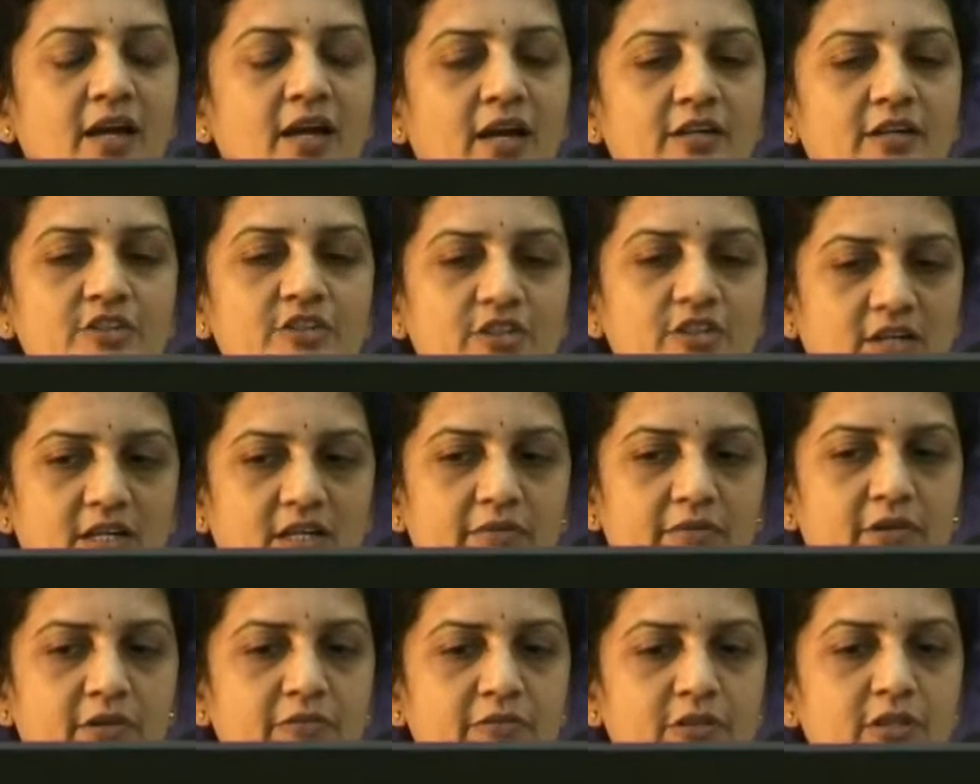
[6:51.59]
and she
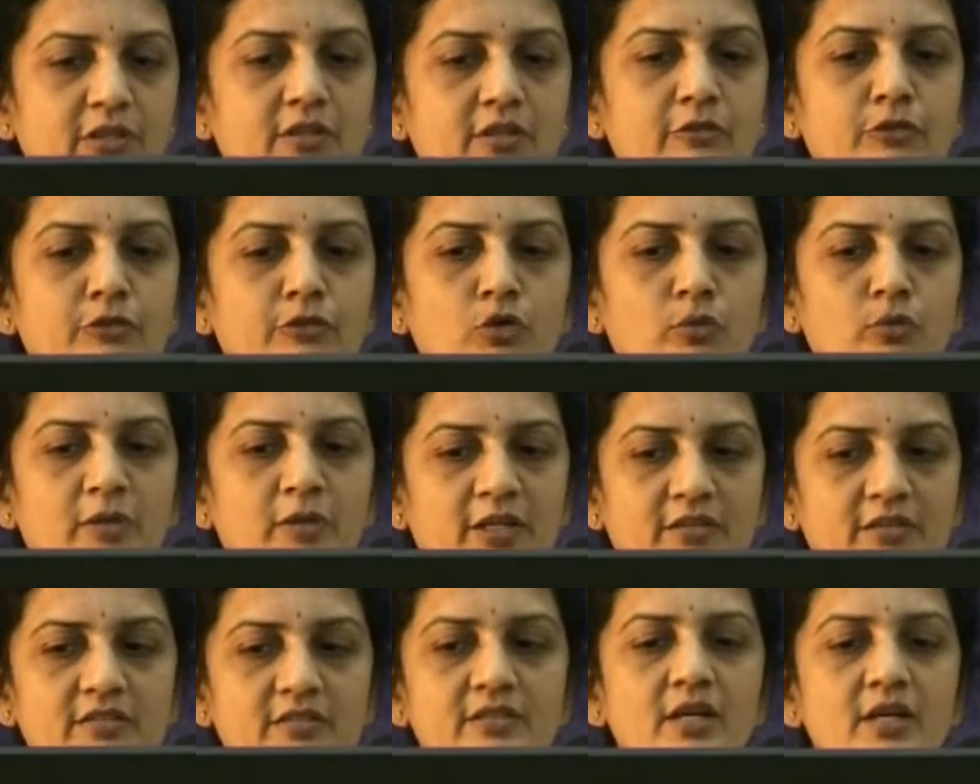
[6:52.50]
recovered within a few
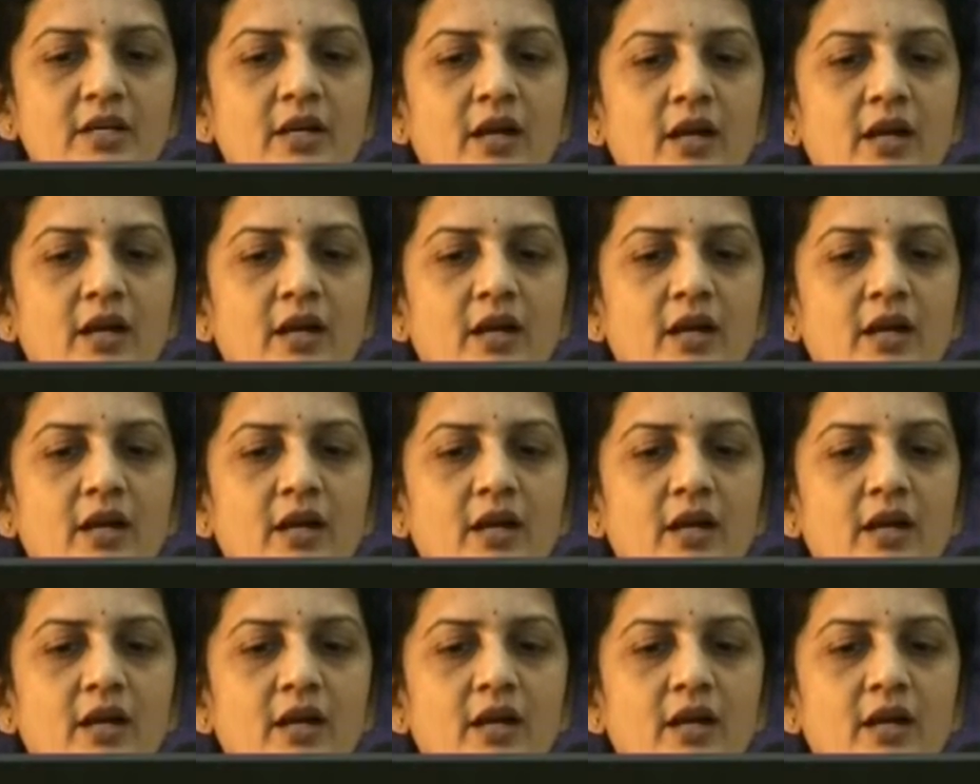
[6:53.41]
minutes.